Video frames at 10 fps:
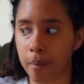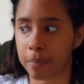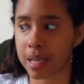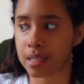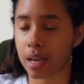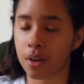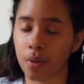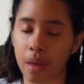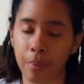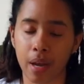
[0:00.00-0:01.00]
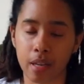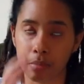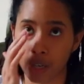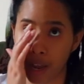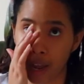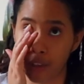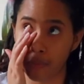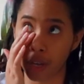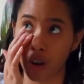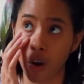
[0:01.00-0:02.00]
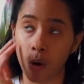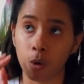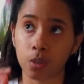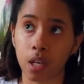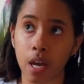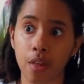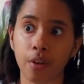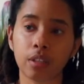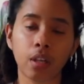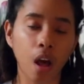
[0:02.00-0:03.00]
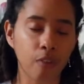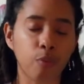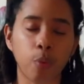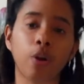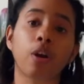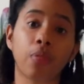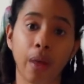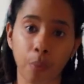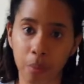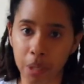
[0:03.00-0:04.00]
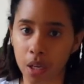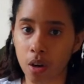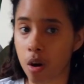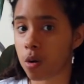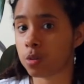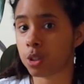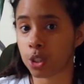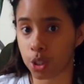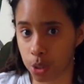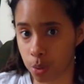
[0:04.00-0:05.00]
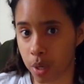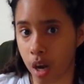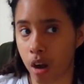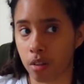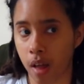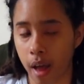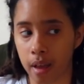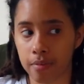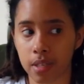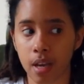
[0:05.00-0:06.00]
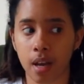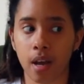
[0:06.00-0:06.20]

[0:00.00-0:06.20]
because I know that my husband and I have been called. There's a lot of work that we're being called to do in our lives,